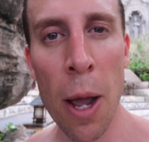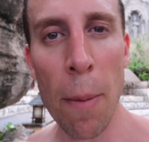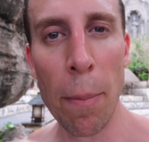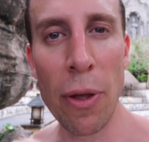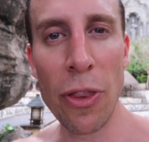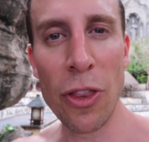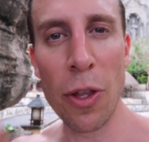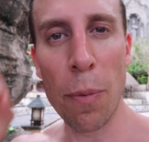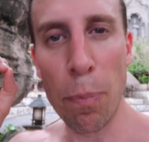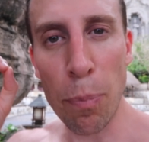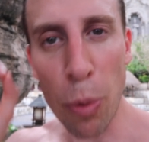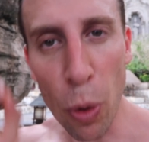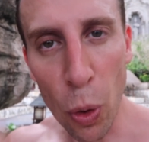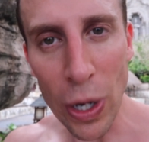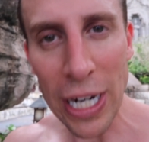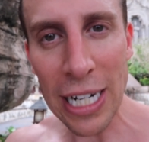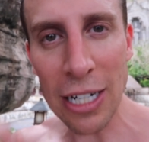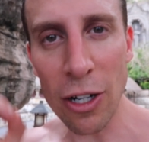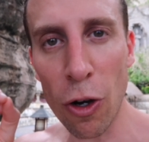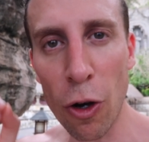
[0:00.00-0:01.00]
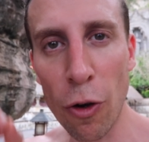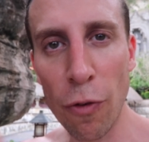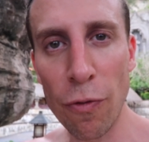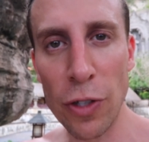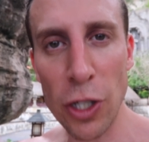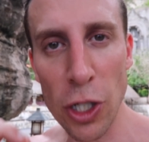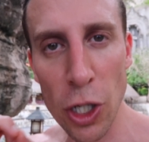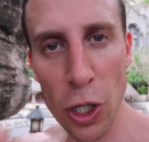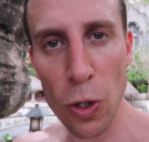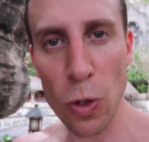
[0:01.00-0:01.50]
But the point of
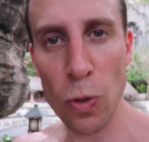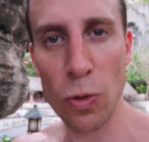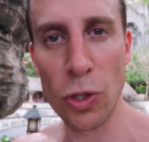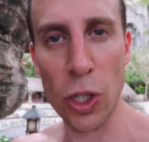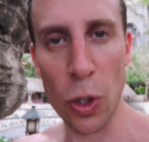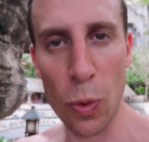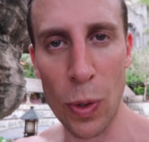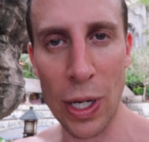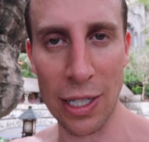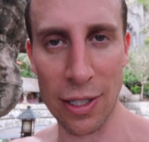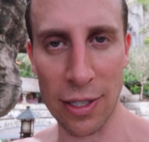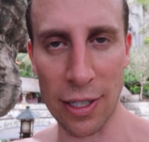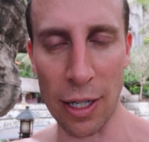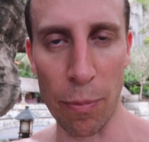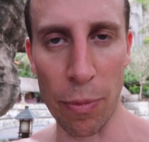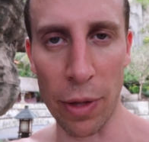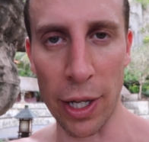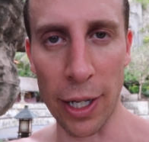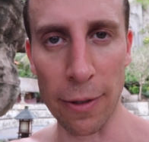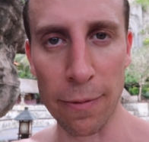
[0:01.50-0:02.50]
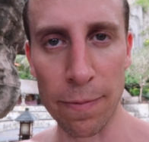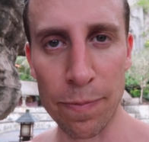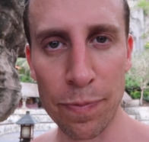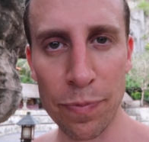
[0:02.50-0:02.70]
you doing something